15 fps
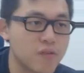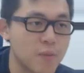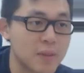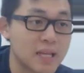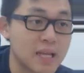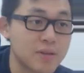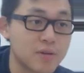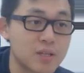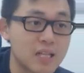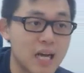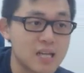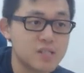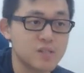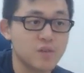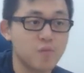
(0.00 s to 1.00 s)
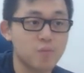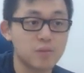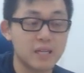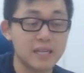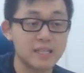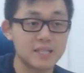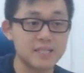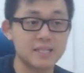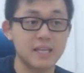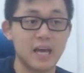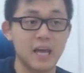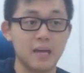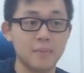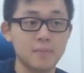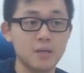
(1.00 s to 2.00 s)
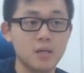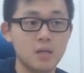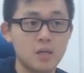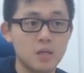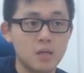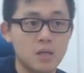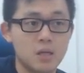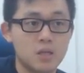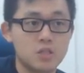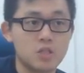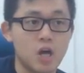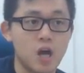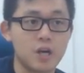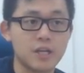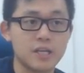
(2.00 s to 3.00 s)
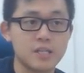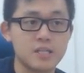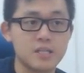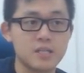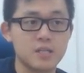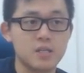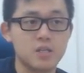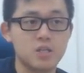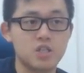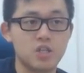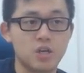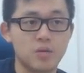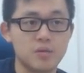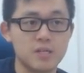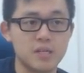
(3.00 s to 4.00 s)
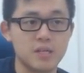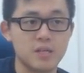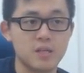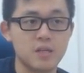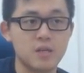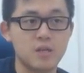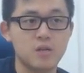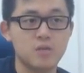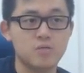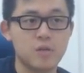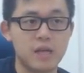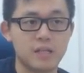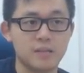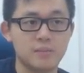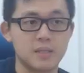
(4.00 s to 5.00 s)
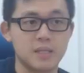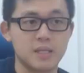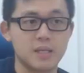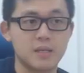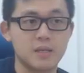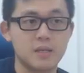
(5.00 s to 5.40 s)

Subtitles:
from another class you've played this game. Targets chosen randomly.